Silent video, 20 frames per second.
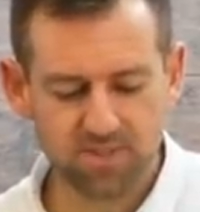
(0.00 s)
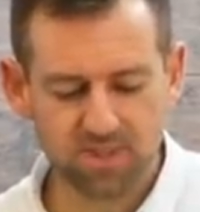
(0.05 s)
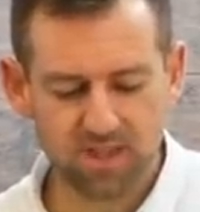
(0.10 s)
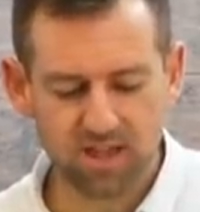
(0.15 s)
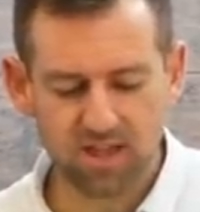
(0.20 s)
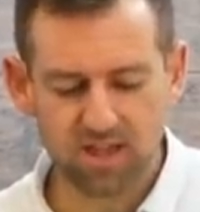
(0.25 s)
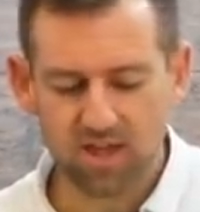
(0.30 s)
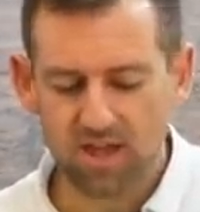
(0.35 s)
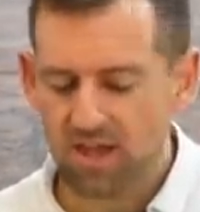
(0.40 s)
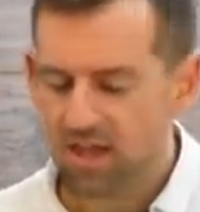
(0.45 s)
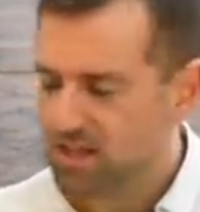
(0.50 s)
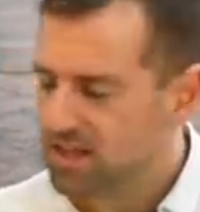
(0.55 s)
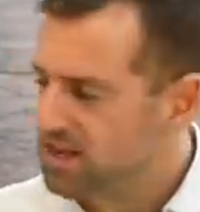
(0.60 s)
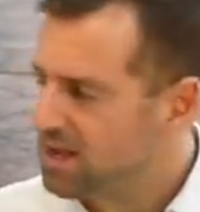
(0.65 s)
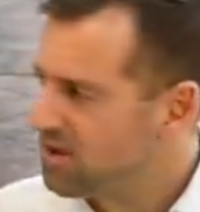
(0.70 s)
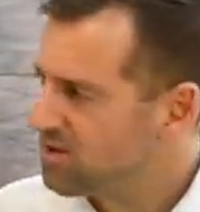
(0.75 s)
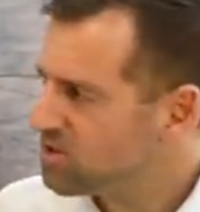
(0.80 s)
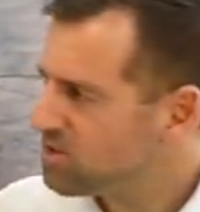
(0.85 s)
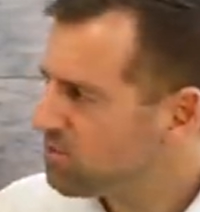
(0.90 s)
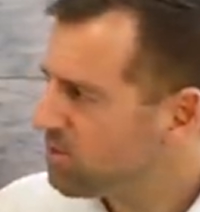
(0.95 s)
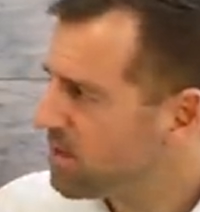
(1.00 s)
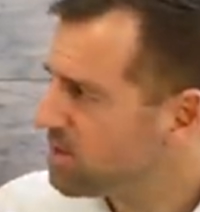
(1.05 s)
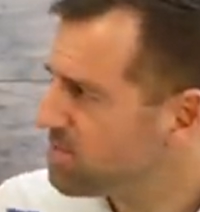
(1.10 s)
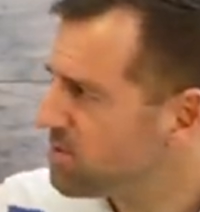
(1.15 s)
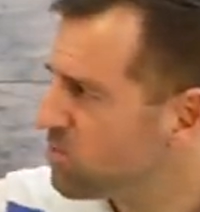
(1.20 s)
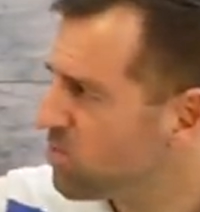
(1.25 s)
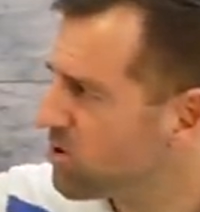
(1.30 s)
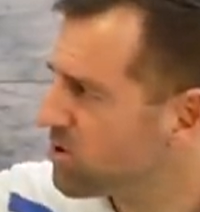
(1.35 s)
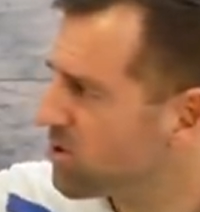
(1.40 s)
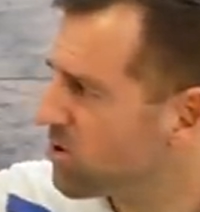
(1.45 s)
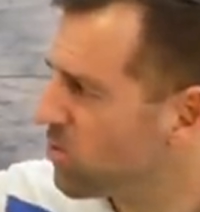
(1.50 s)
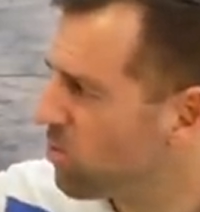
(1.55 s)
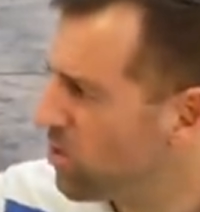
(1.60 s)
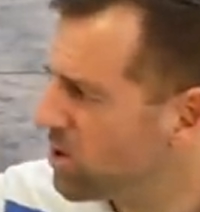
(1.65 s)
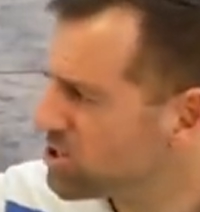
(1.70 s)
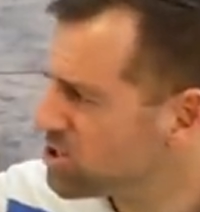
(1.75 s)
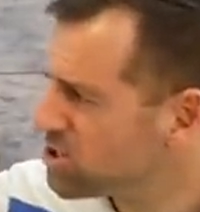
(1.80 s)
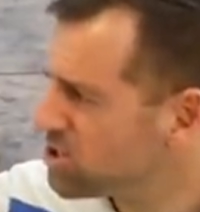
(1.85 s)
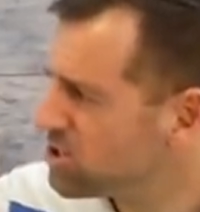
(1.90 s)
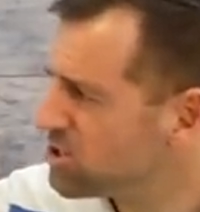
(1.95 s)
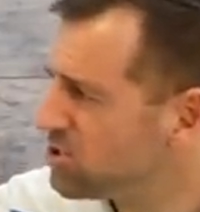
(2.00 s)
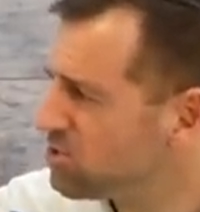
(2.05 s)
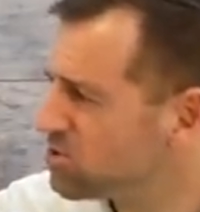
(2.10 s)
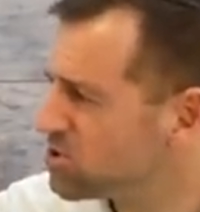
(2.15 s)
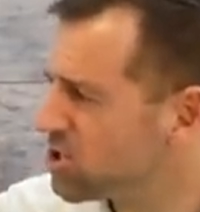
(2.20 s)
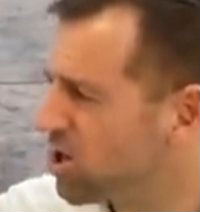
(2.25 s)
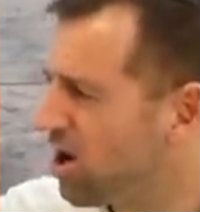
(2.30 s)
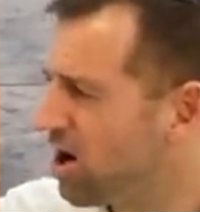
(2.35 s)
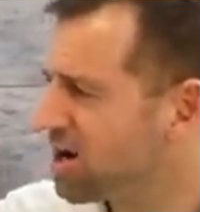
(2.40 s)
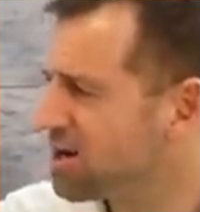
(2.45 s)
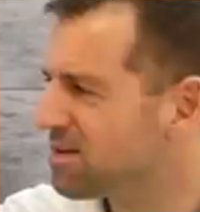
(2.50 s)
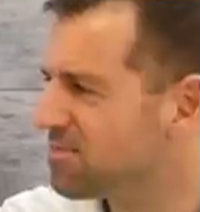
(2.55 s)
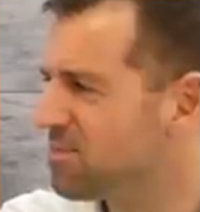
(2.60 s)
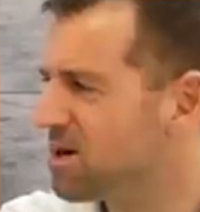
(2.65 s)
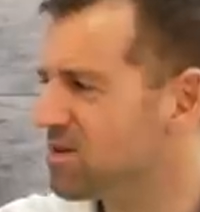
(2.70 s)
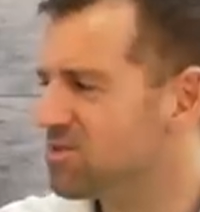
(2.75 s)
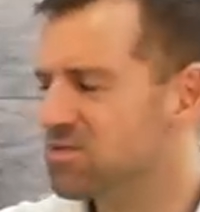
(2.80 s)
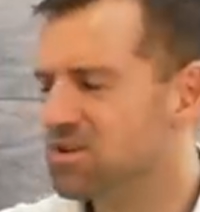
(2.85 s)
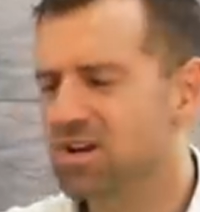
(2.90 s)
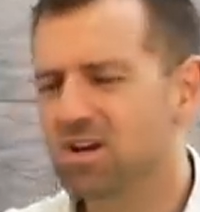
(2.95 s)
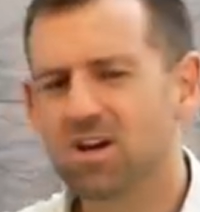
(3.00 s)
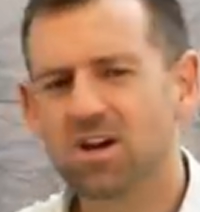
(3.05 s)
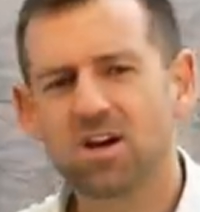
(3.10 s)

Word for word: Okay. Now you might be wondering, what should you talk about?